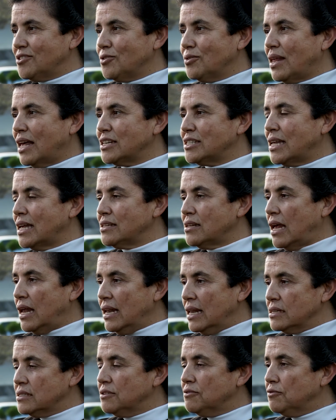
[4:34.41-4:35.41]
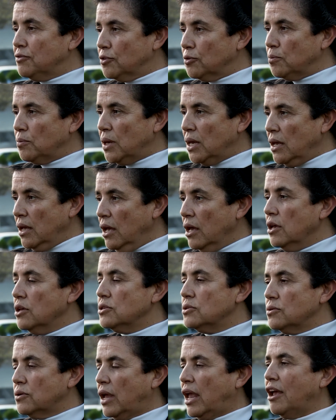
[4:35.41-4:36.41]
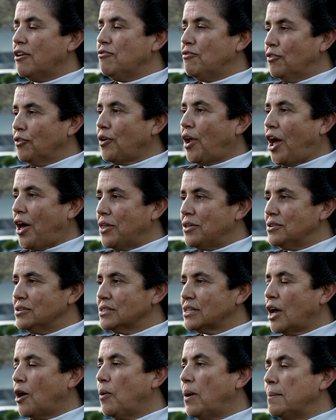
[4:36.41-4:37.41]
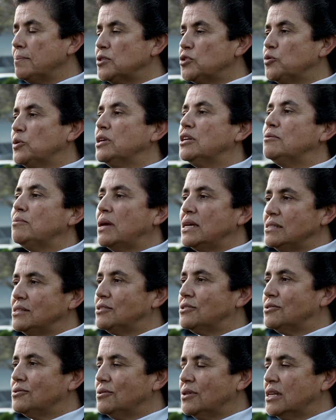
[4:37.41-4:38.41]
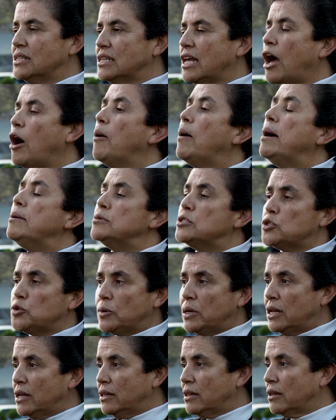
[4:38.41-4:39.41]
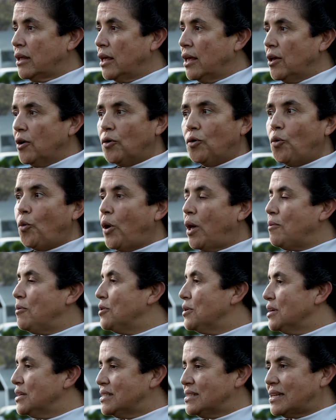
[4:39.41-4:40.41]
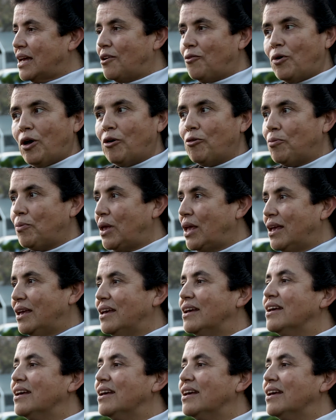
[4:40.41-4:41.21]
So that's a lesson for me to care for others, how I'm treating my students, how I'm treating whoever is around me.